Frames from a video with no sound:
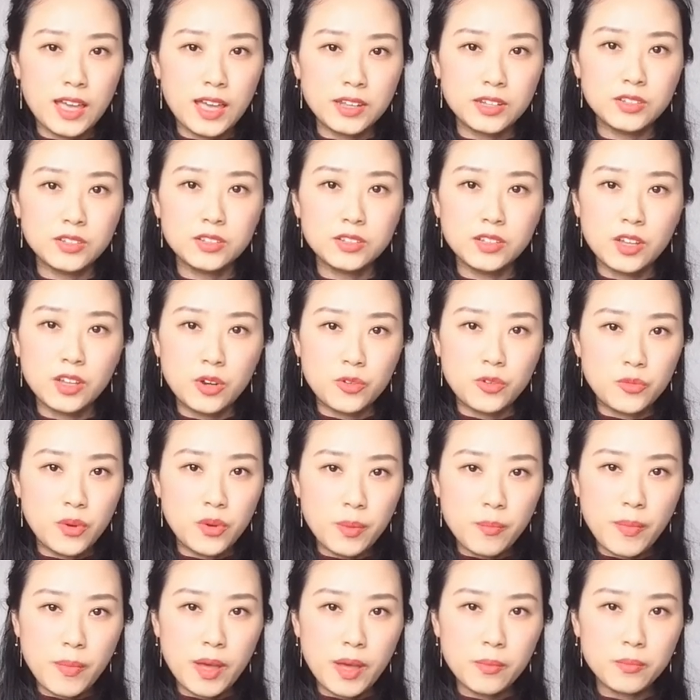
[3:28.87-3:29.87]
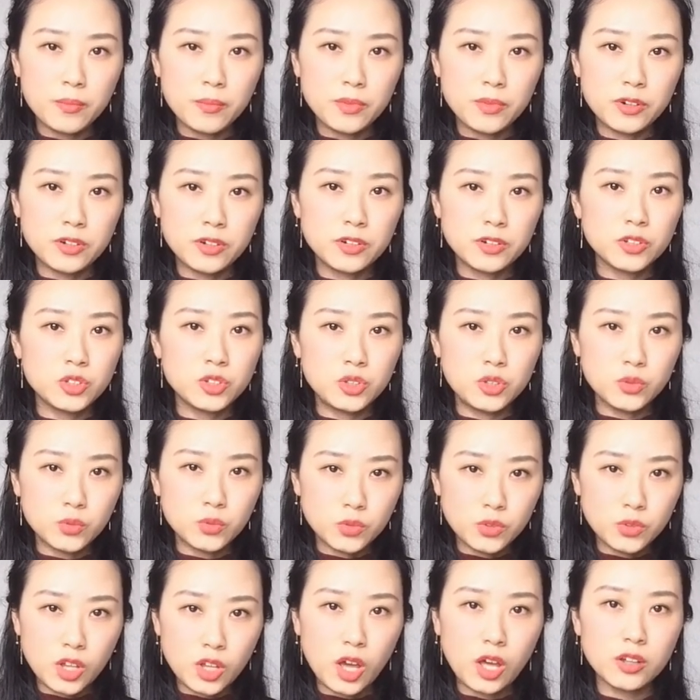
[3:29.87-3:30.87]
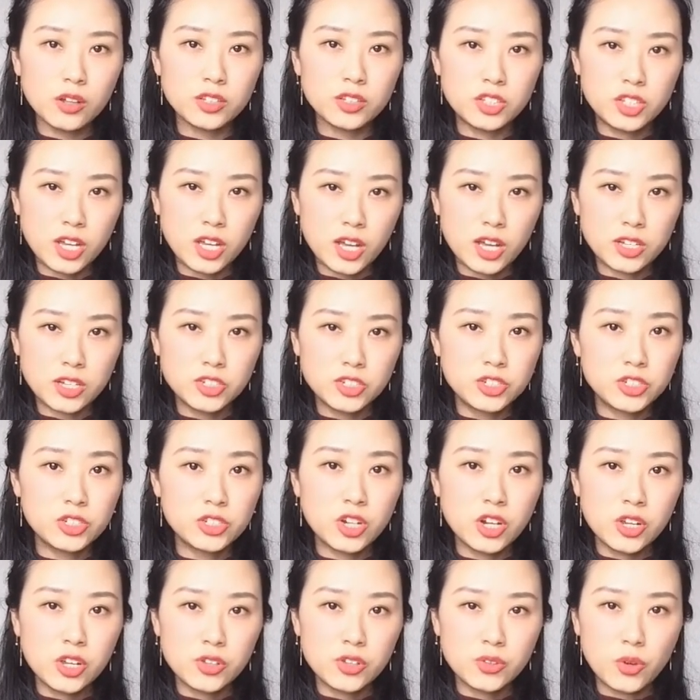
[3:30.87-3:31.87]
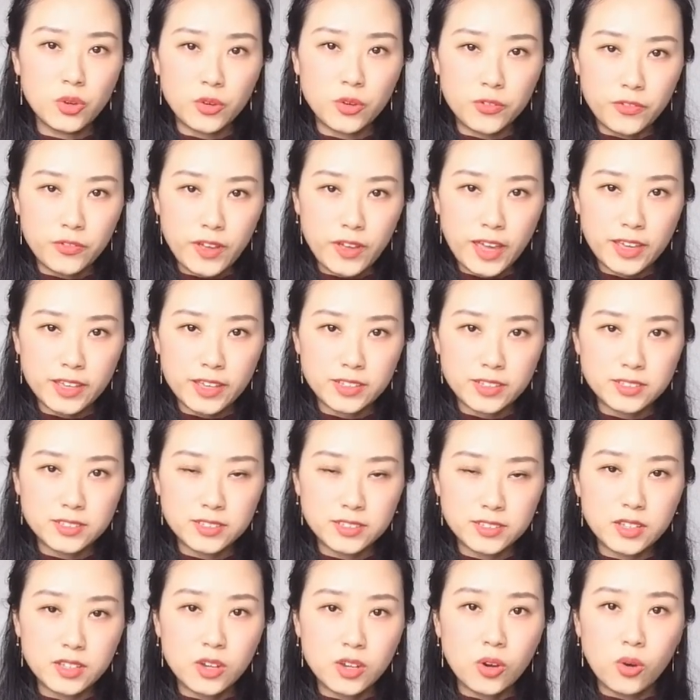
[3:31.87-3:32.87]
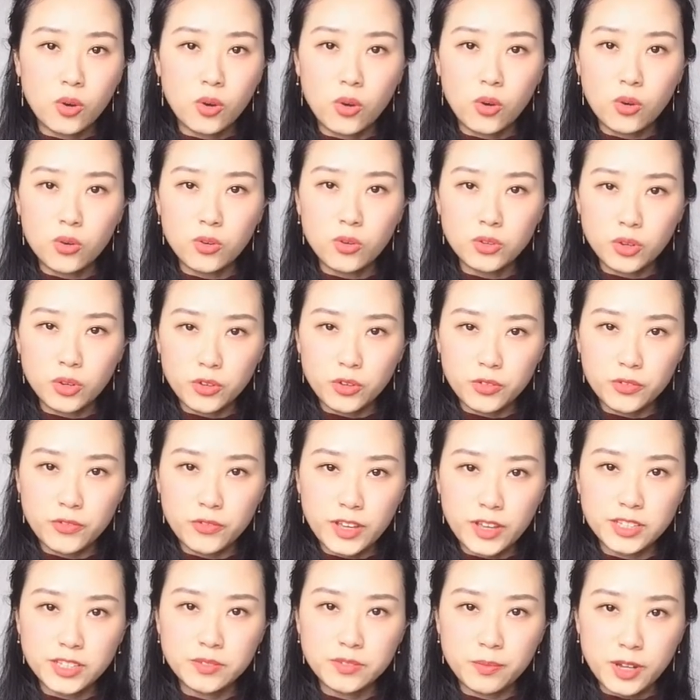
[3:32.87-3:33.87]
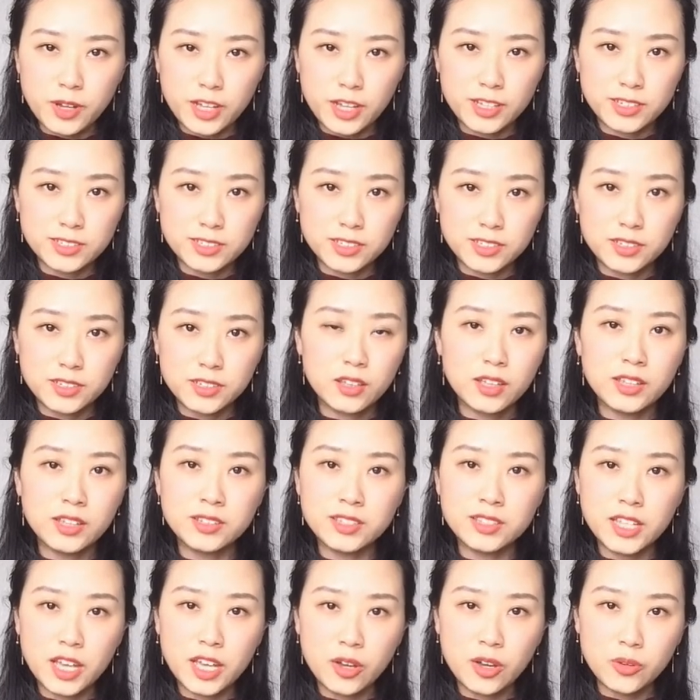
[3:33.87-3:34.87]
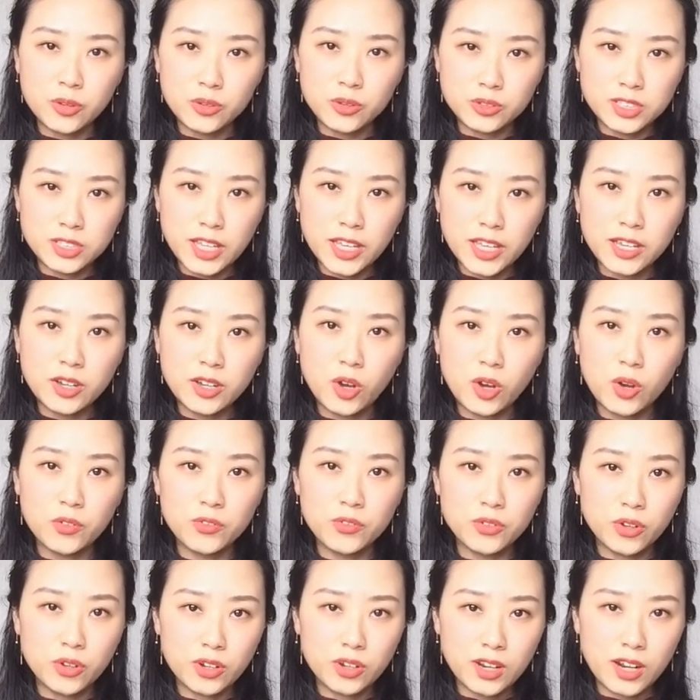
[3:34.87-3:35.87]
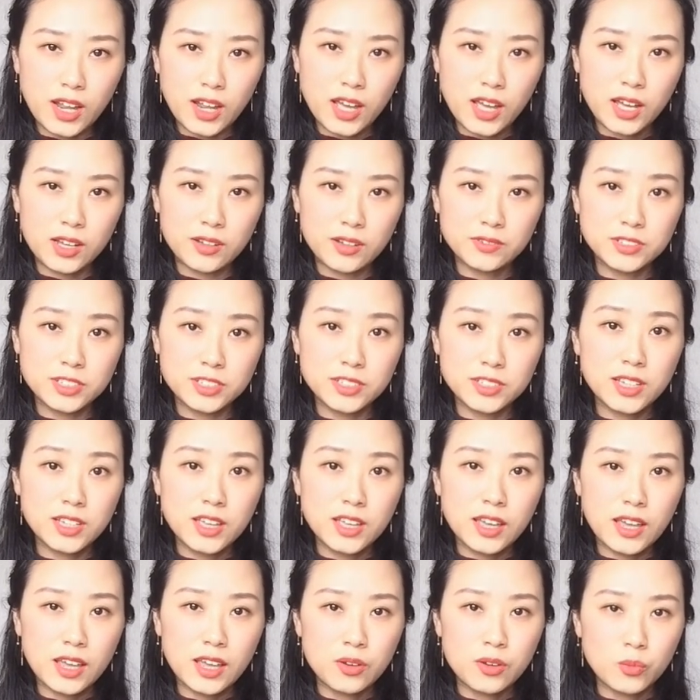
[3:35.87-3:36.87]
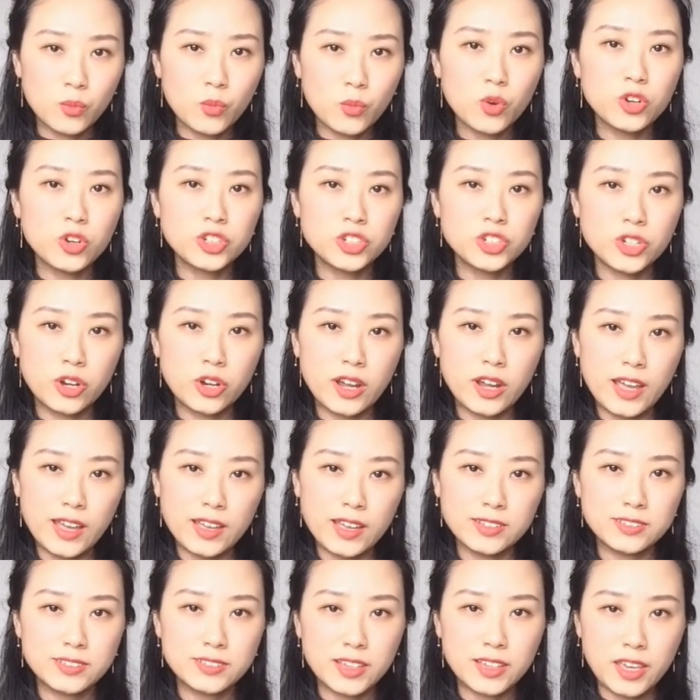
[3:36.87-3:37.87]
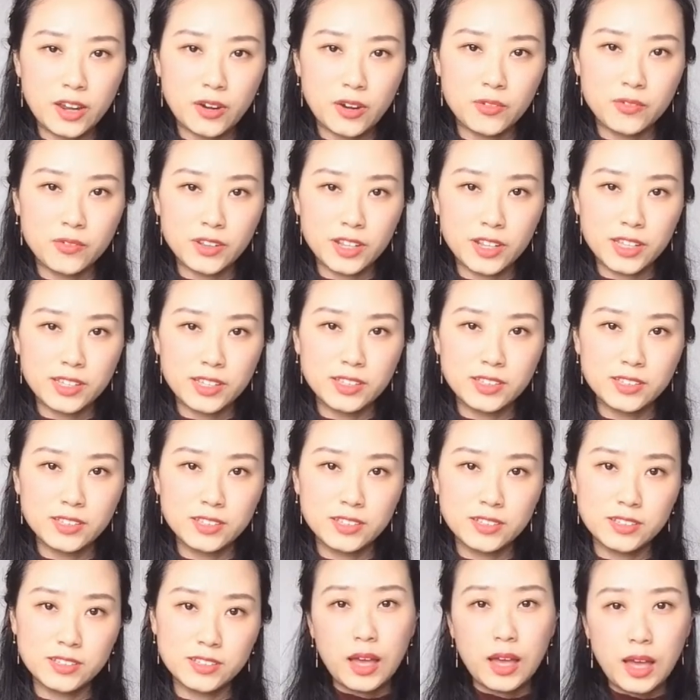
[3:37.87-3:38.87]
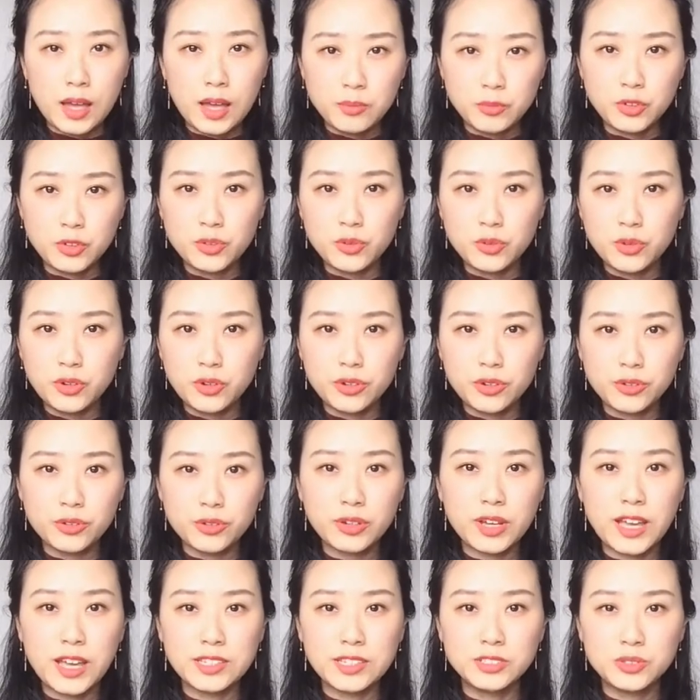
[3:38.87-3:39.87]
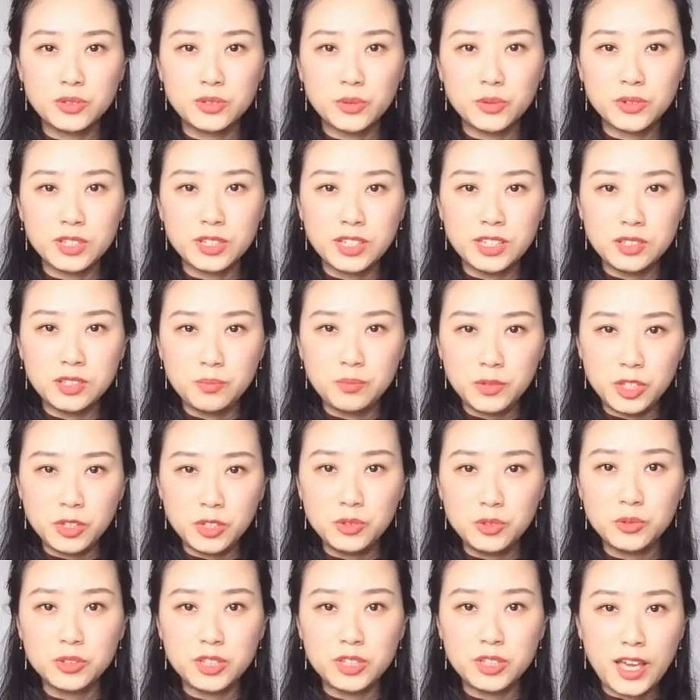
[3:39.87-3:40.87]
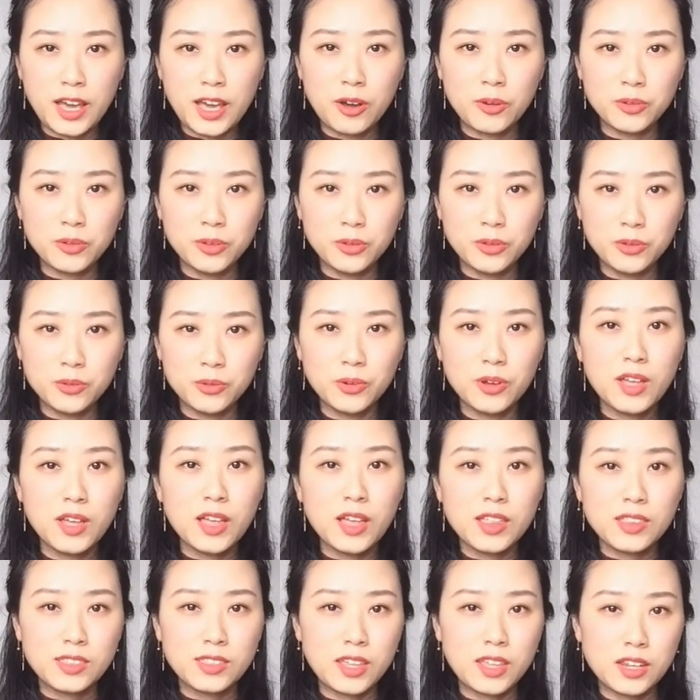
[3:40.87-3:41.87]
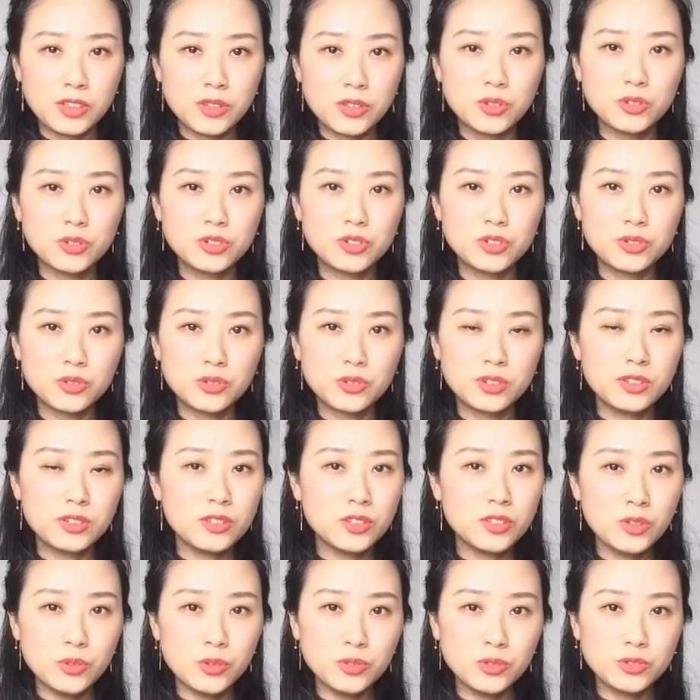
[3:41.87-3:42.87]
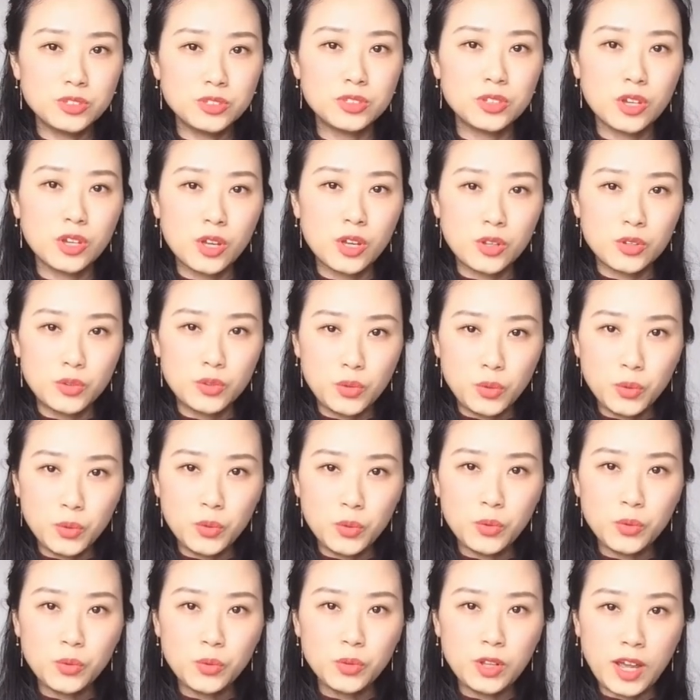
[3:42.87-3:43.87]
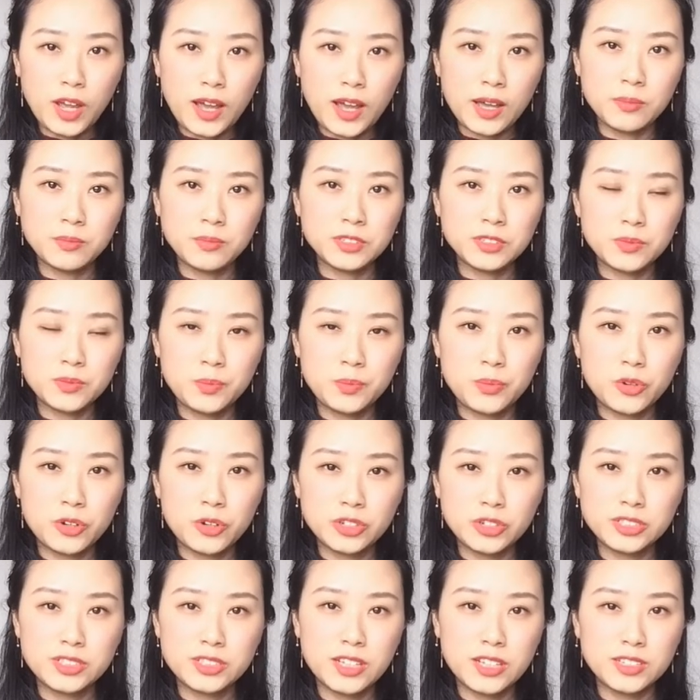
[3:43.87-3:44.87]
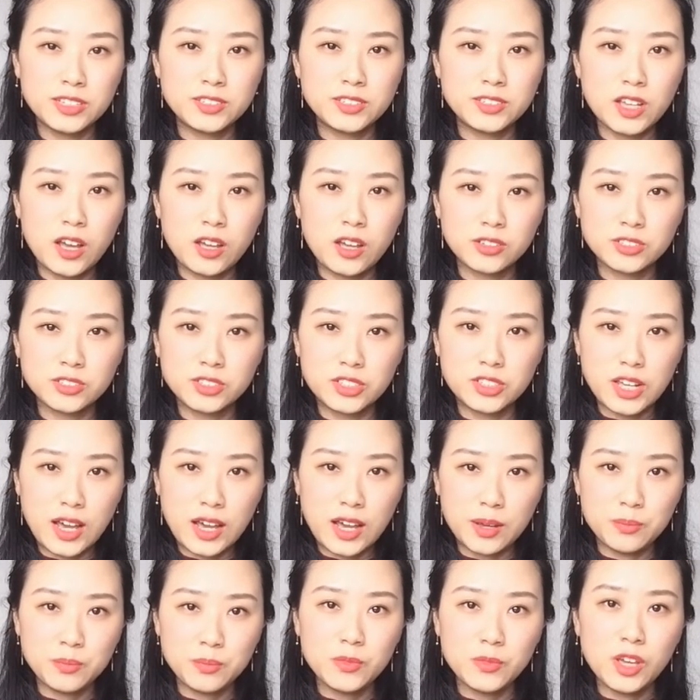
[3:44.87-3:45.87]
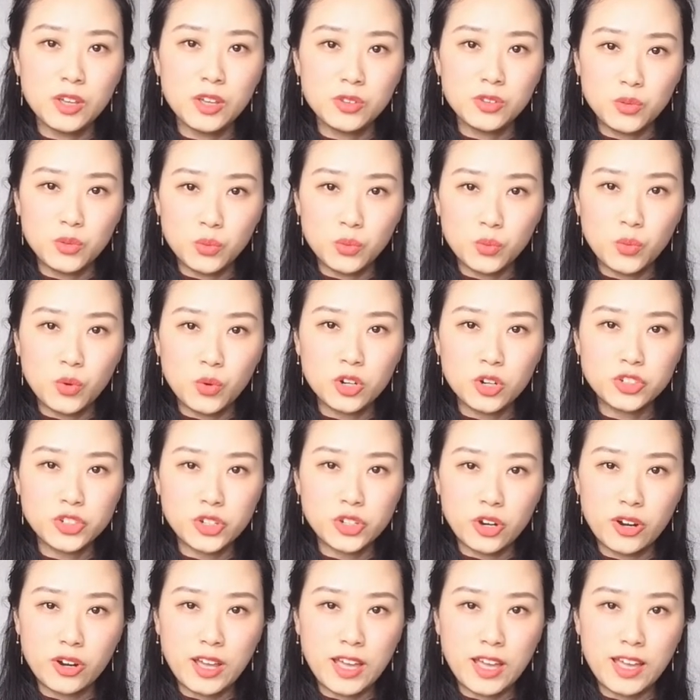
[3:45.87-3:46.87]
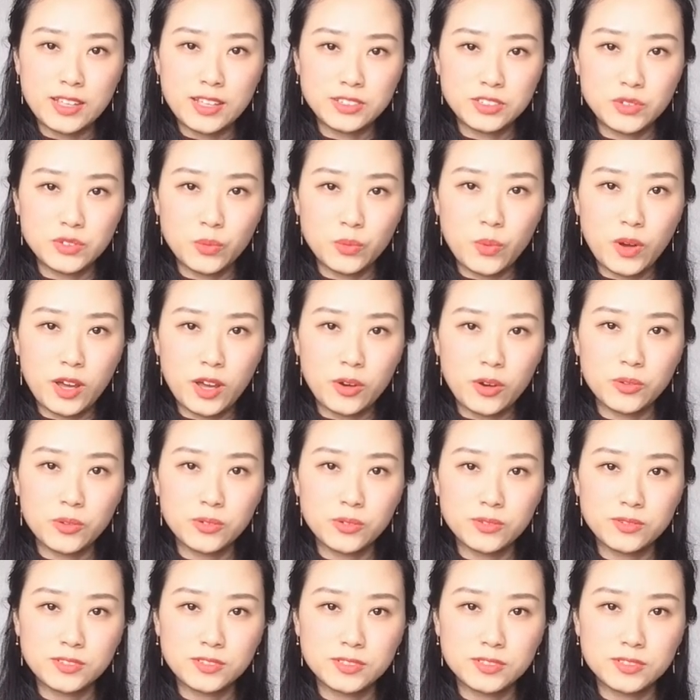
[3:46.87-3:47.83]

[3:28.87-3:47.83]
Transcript: And remember, do not touch your face or your face mask until you take off your gloves and wash your hands carefully. I'm sure you guys don't need me to tell you that you should use 2 times birthday songs time to wash your hands well.